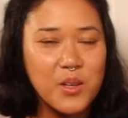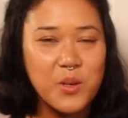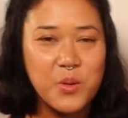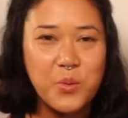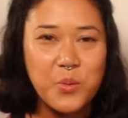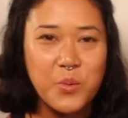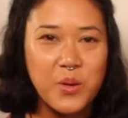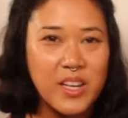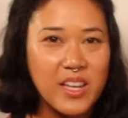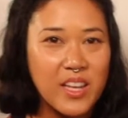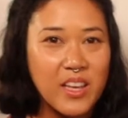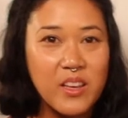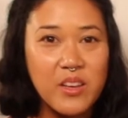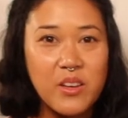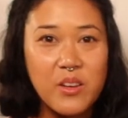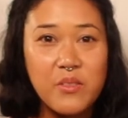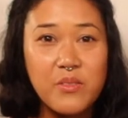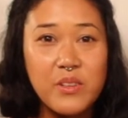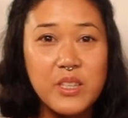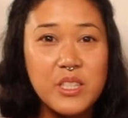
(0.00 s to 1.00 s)

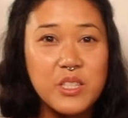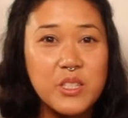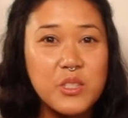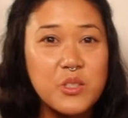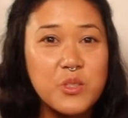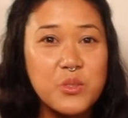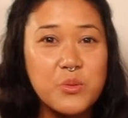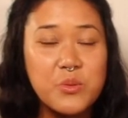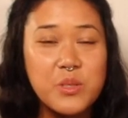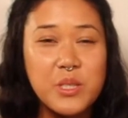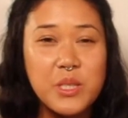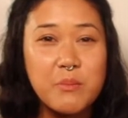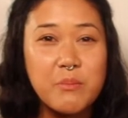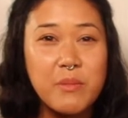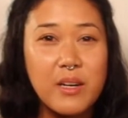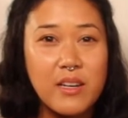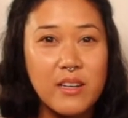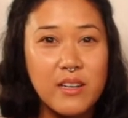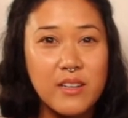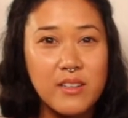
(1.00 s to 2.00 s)
Whatever you dream
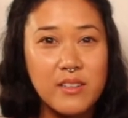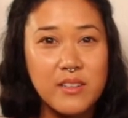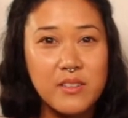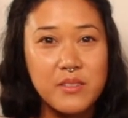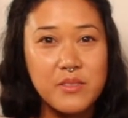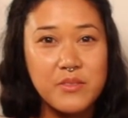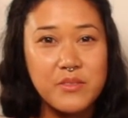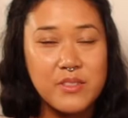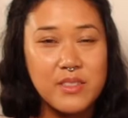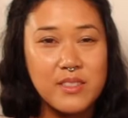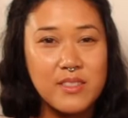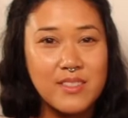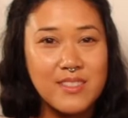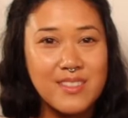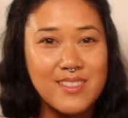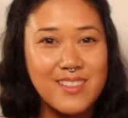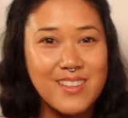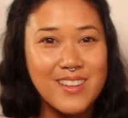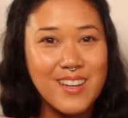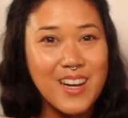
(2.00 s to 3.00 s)
of,
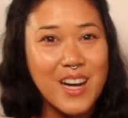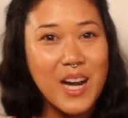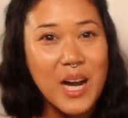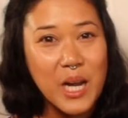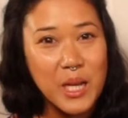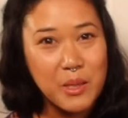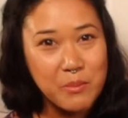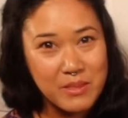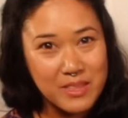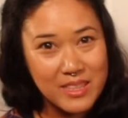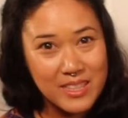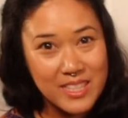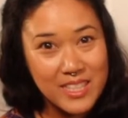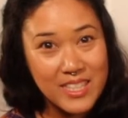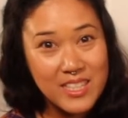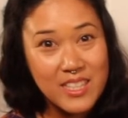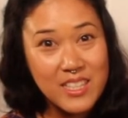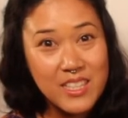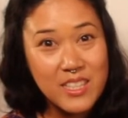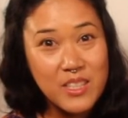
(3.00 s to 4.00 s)
I
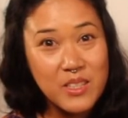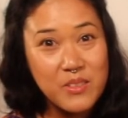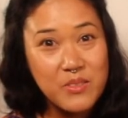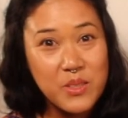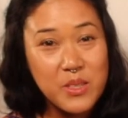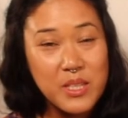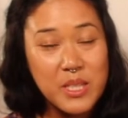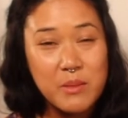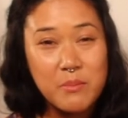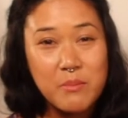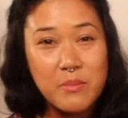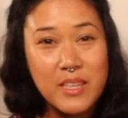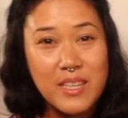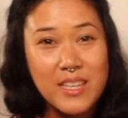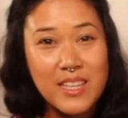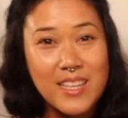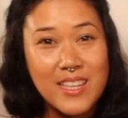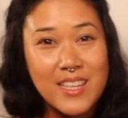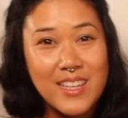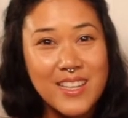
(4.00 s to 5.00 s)
believe you can
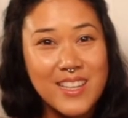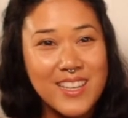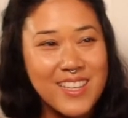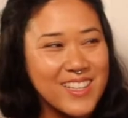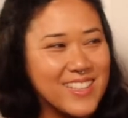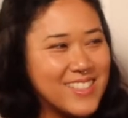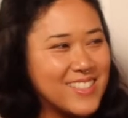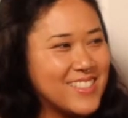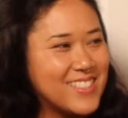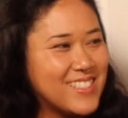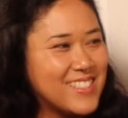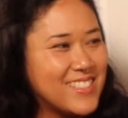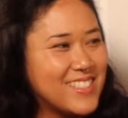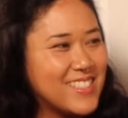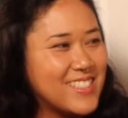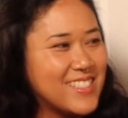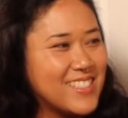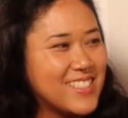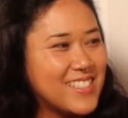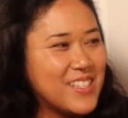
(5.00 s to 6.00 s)
be.
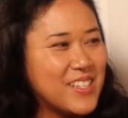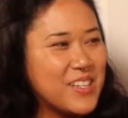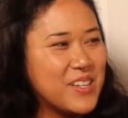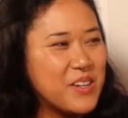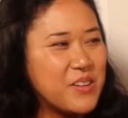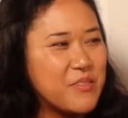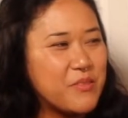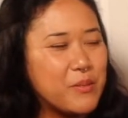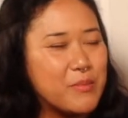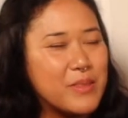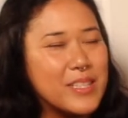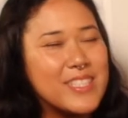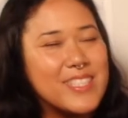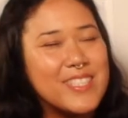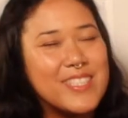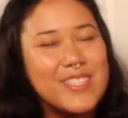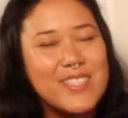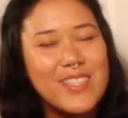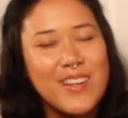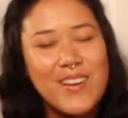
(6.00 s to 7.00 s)
From the
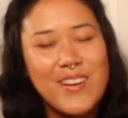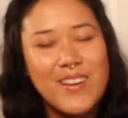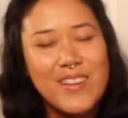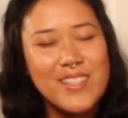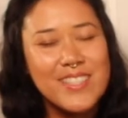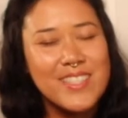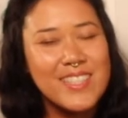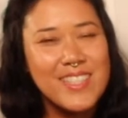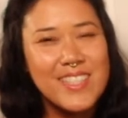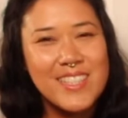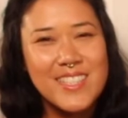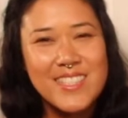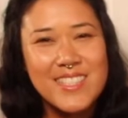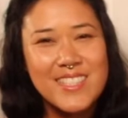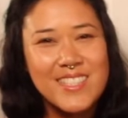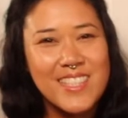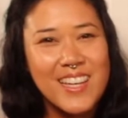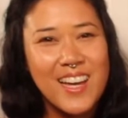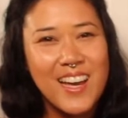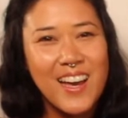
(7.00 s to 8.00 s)
stars in the
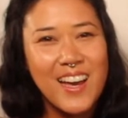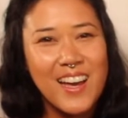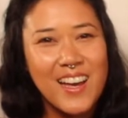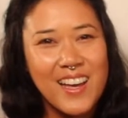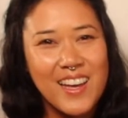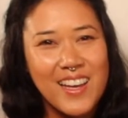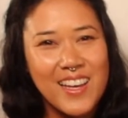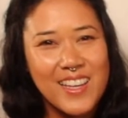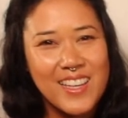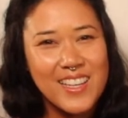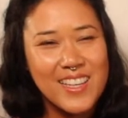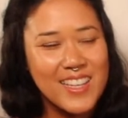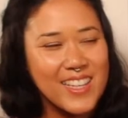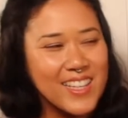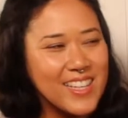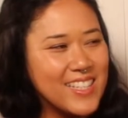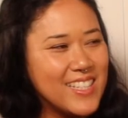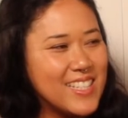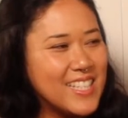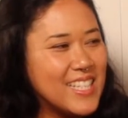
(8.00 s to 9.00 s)
sky
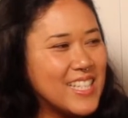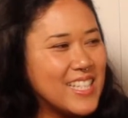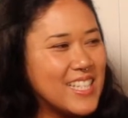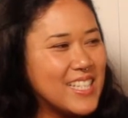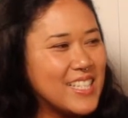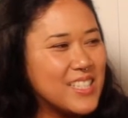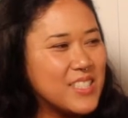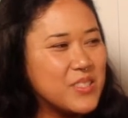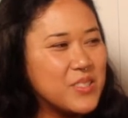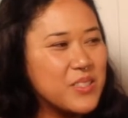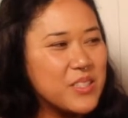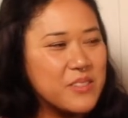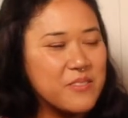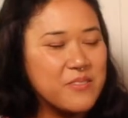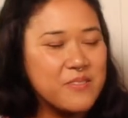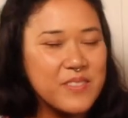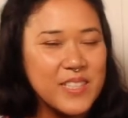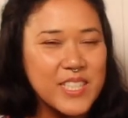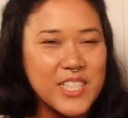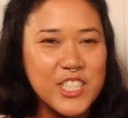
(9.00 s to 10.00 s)
to the
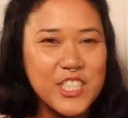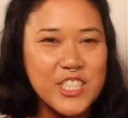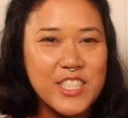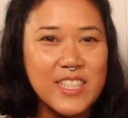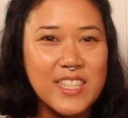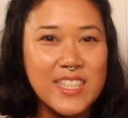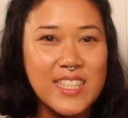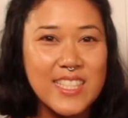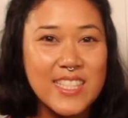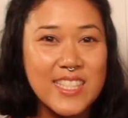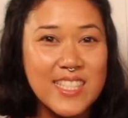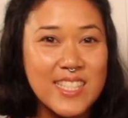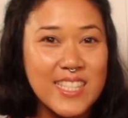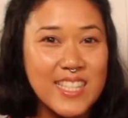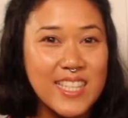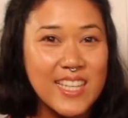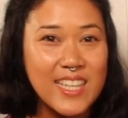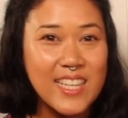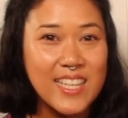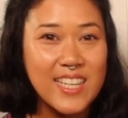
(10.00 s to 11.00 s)
fish in the
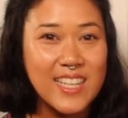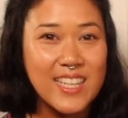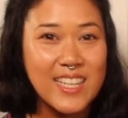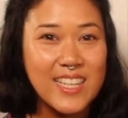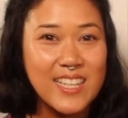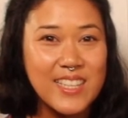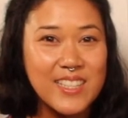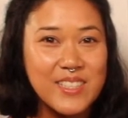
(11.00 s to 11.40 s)
sea.